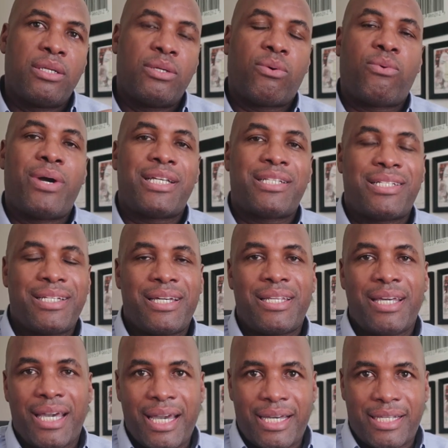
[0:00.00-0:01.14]
the
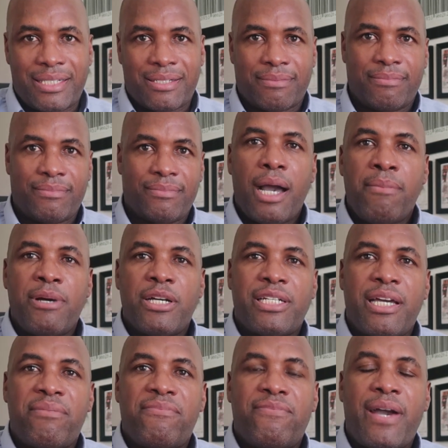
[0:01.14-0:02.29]
question is, how much
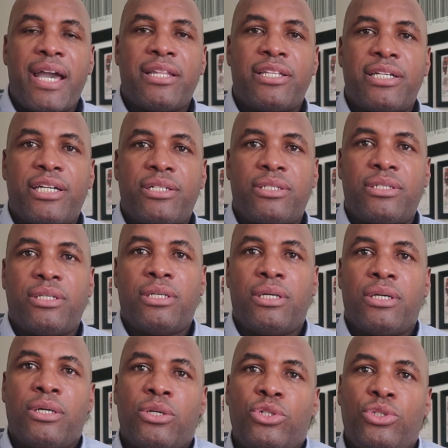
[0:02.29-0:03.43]
advantage
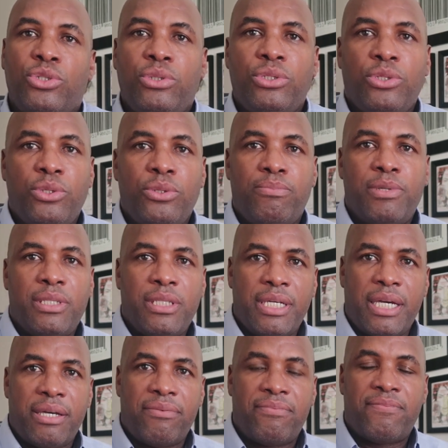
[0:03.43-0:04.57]
do you
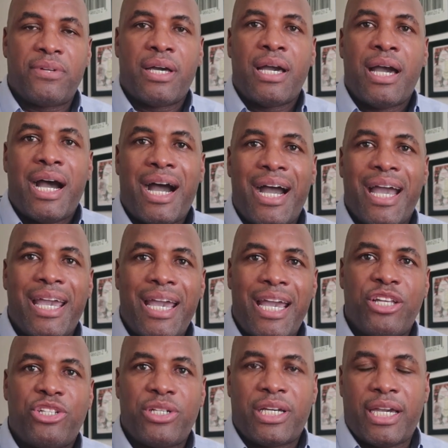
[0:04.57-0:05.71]
believe higher
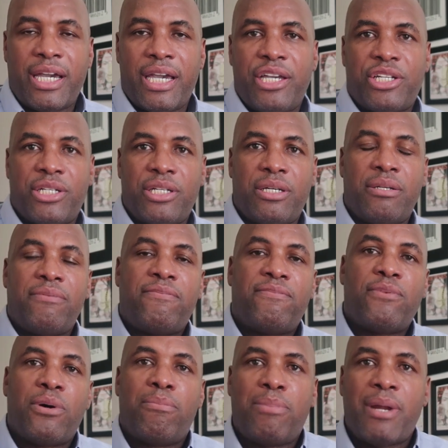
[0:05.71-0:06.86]
education
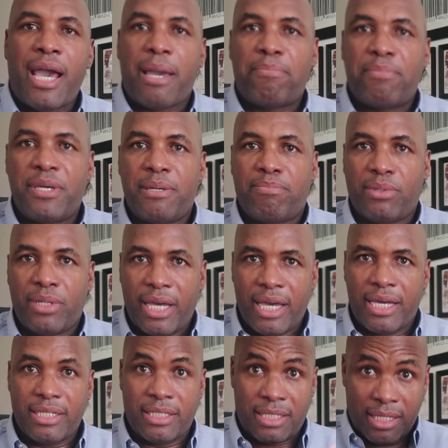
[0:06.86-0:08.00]
for black people
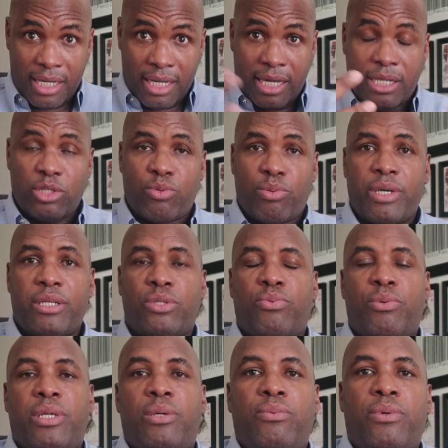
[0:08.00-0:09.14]
is in
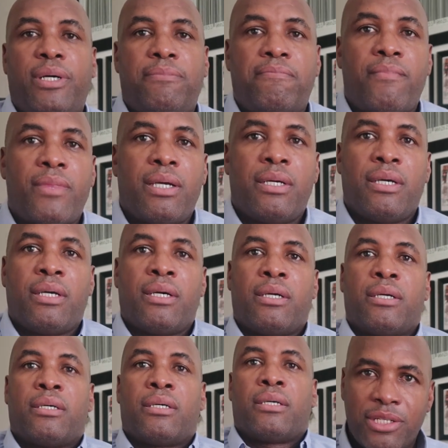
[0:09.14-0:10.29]
2021?
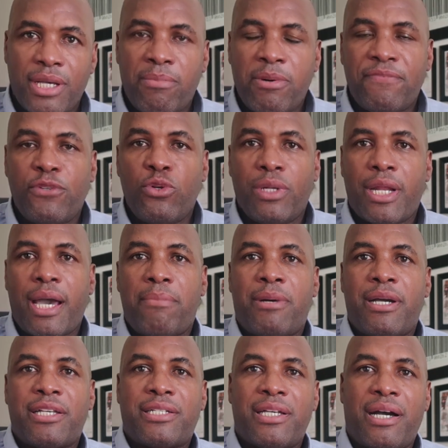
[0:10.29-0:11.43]
Some of you, like
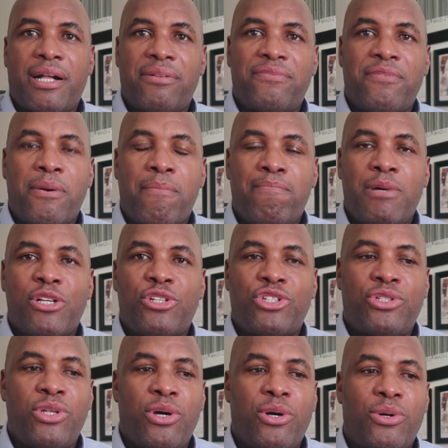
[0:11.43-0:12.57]
myself,
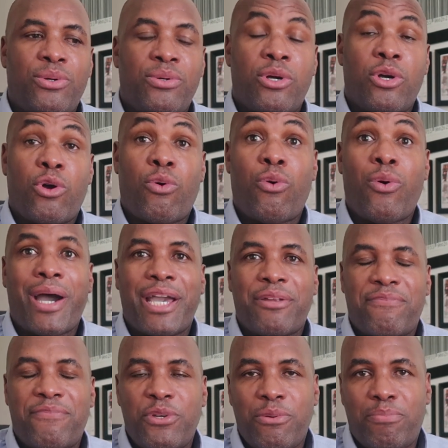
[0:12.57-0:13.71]
must know quite a
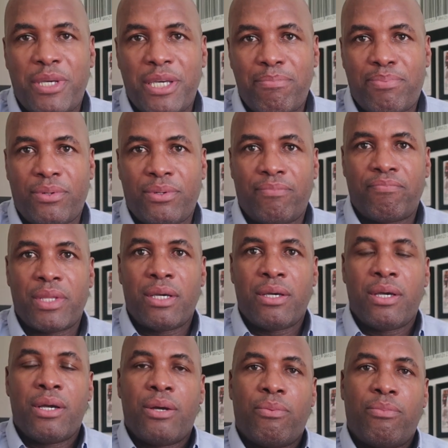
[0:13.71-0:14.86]
few people
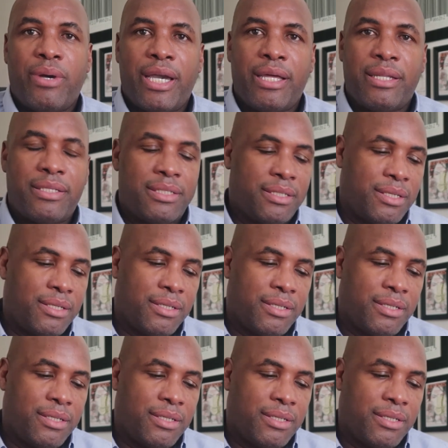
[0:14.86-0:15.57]
with